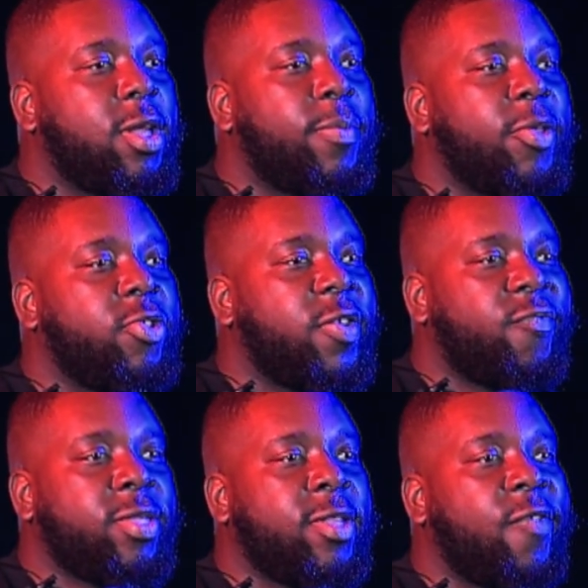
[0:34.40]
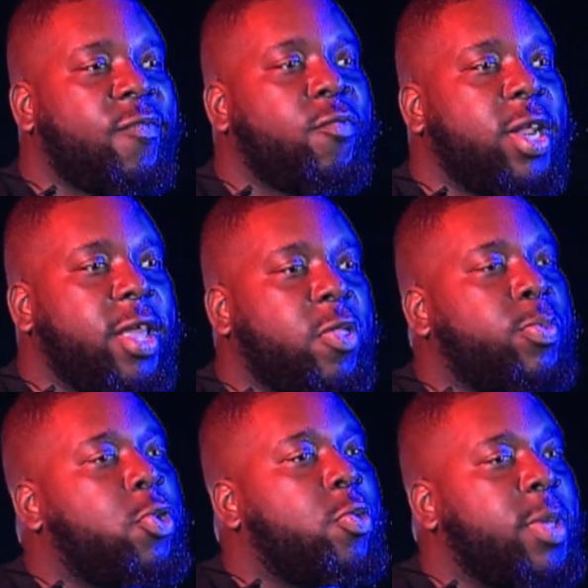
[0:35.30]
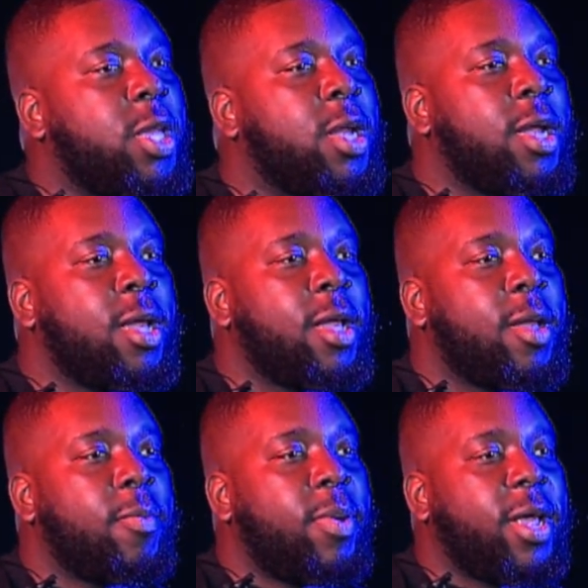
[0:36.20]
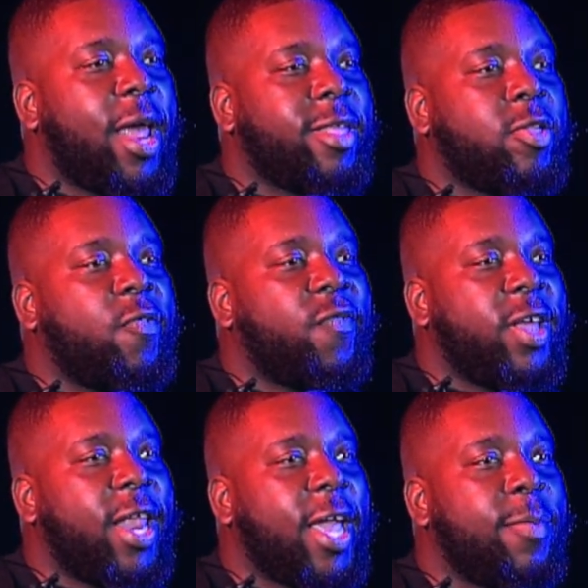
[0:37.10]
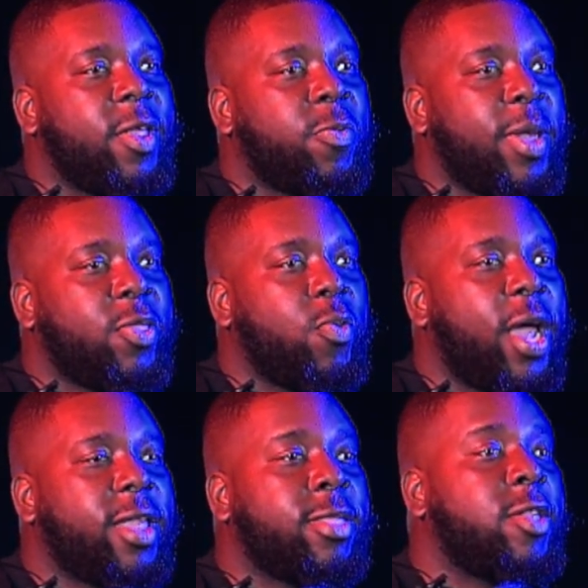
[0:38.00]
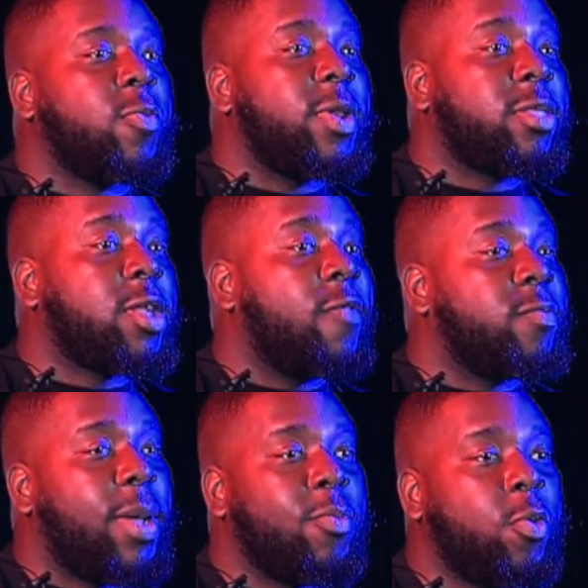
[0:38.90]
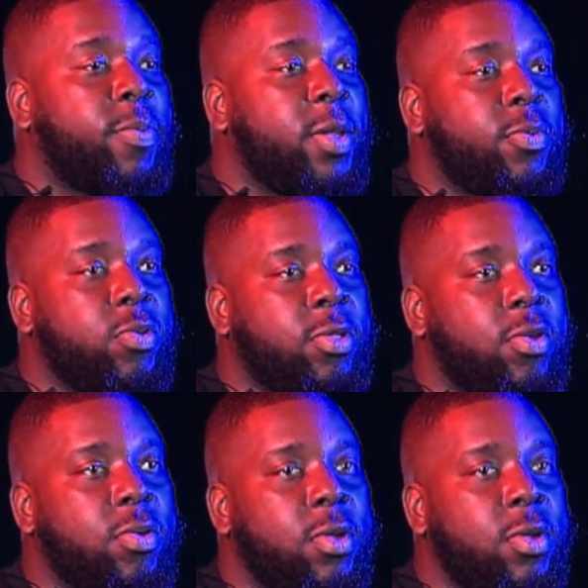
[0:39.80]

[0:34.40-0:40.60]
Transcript: a bunch of different stuff and really explore me. But I still feel like I'm in a space where I can still be discovered by more people. So